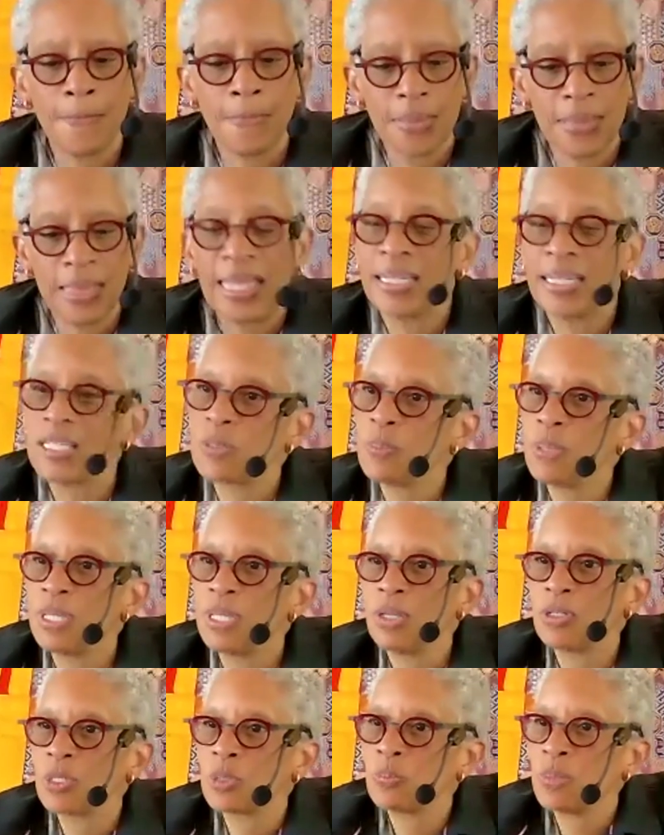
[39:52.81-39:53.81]
Let us be
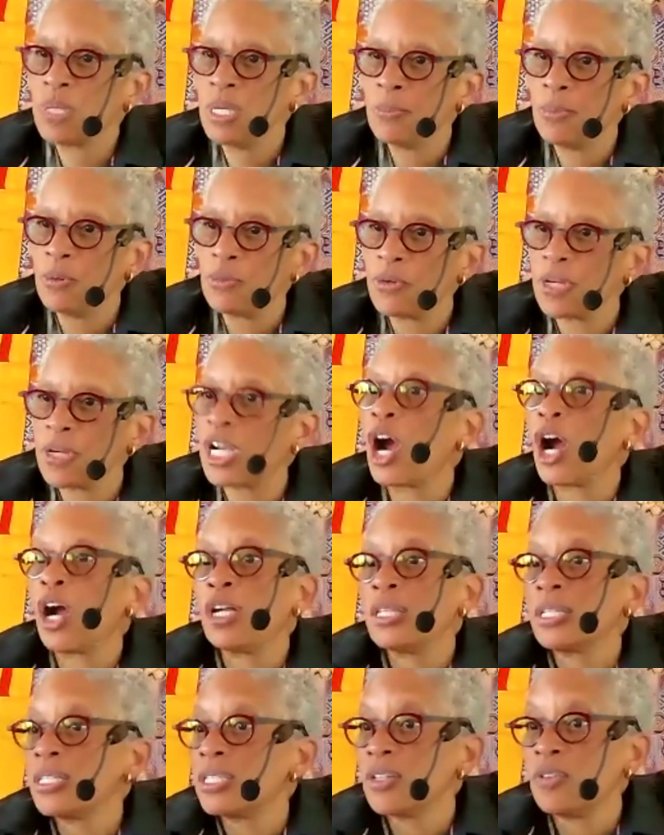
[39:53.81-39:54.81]
those people
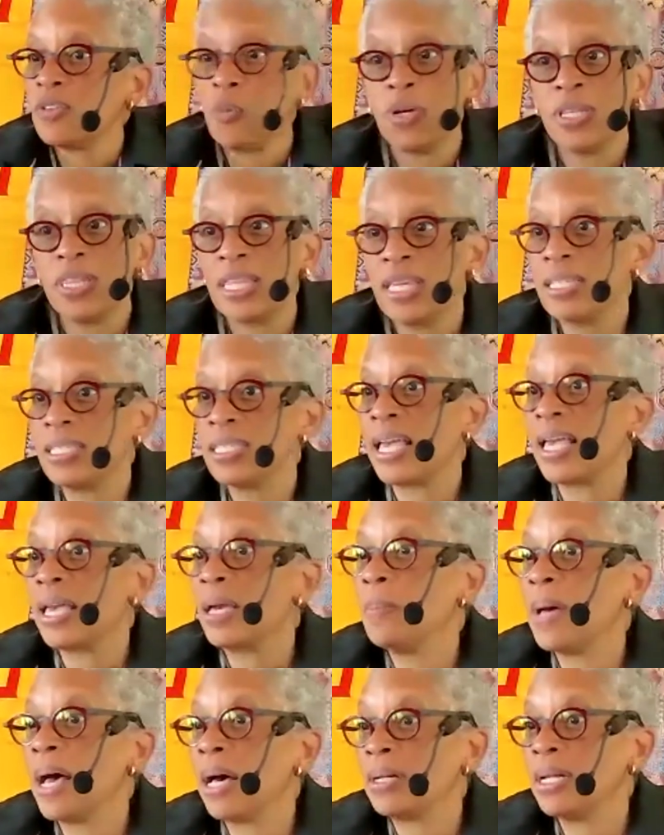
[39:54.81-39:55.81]
regardless of what they say
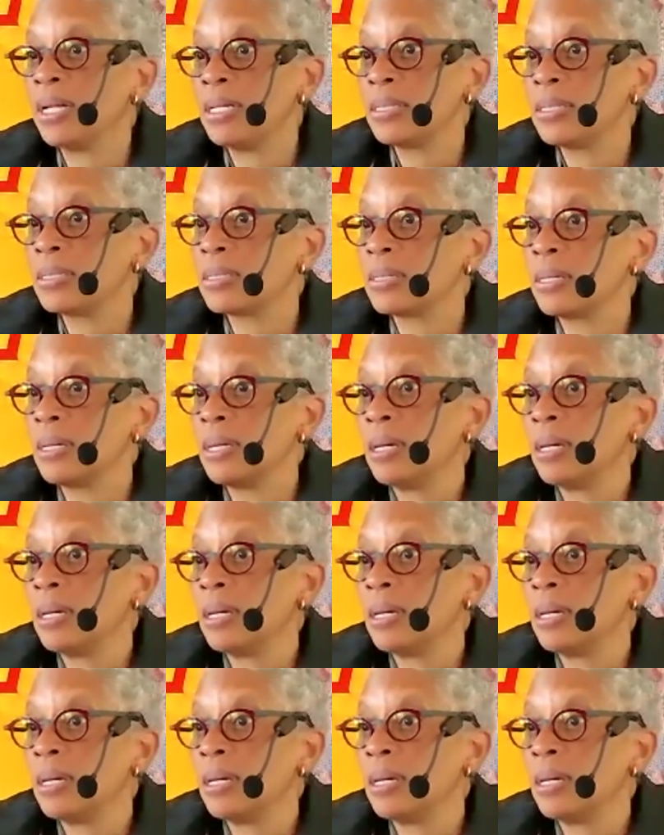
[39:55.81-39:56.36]
about us